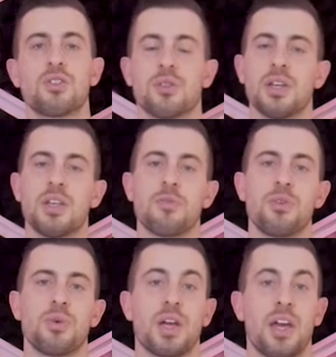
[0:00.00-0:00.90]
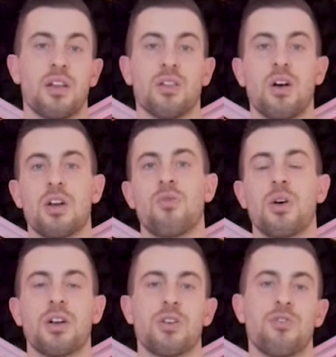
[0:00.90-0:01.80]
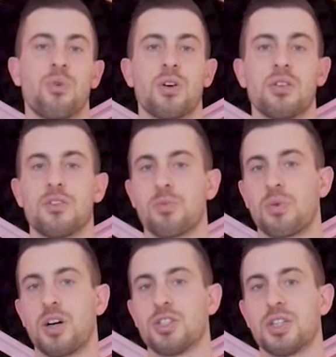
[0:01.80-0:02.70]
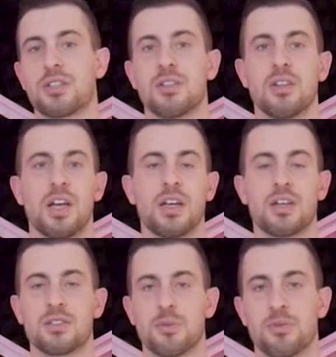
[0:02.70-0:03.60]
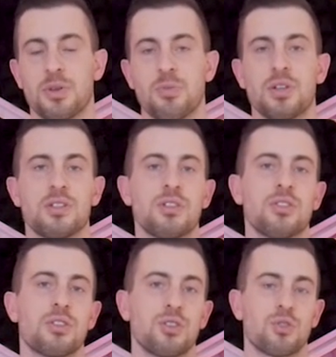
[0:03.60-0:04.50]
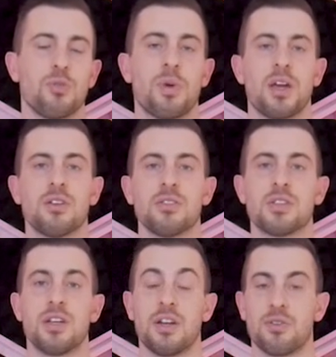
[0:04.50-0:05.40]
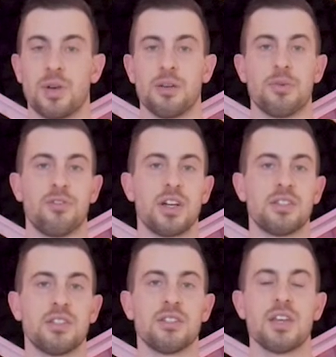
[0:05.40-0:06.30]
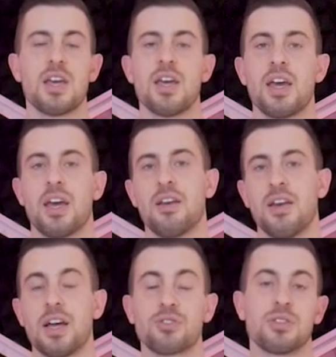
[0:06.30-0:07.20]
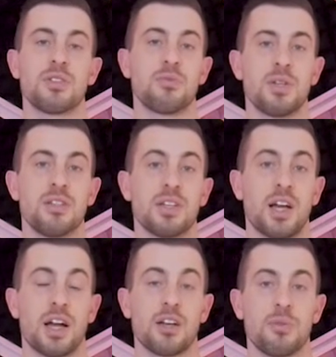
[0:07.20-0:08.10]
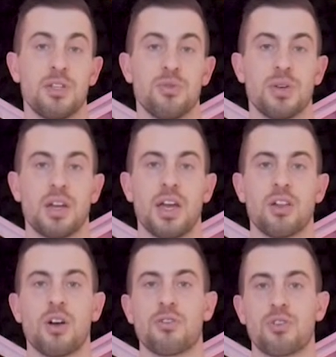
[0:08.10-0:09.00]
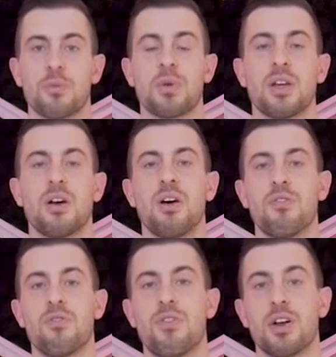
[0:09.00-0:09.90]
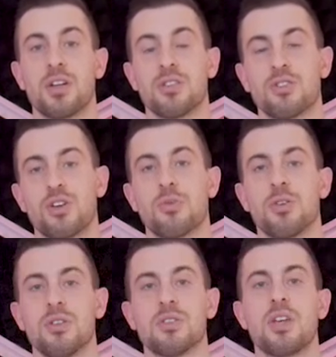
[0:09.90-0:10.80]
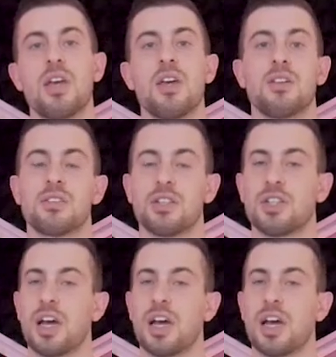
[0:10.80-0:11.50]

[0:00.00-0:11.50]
So lately I've been doing a lot of wiring for different projects like custom 3D printers, control panels, and other random devices. And naturally this means that I'm going to be doing a lot of crimping of various terminals such